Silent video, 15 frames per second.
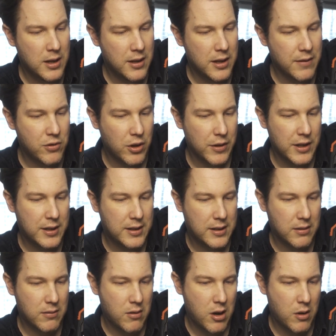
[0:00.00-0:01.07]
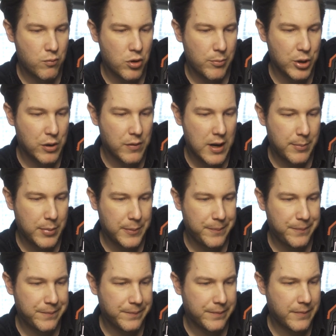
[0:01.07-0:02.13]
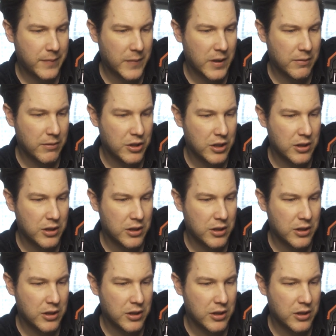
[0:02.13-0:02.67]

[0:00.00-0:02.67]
They've got this rubber grip, which